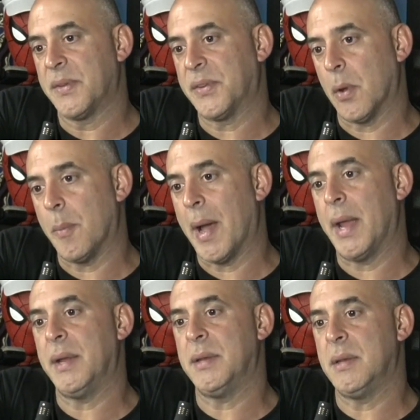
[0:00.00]
So
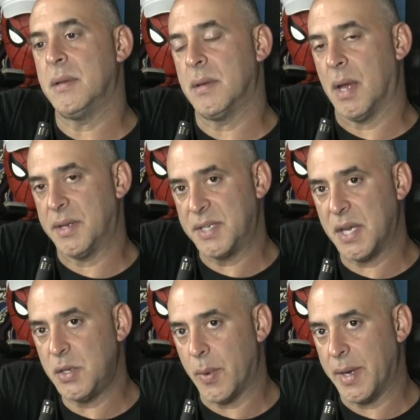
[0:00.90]
by
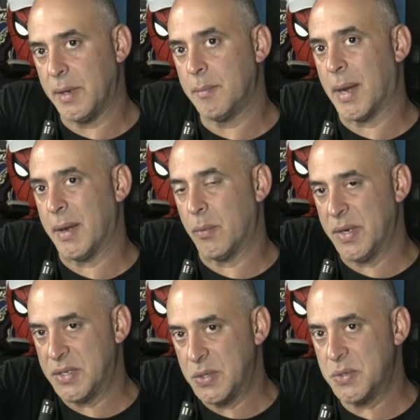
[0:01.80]
attenuating, by
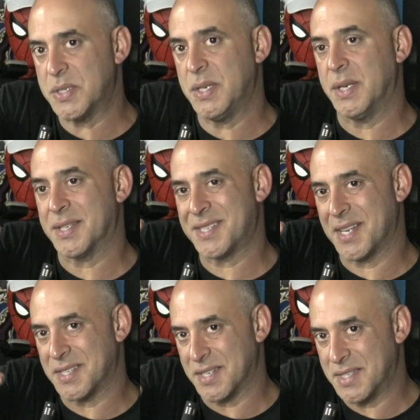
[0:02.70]
reducing its
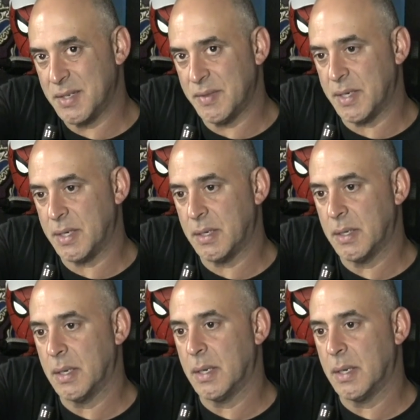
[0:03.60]
sensitivity,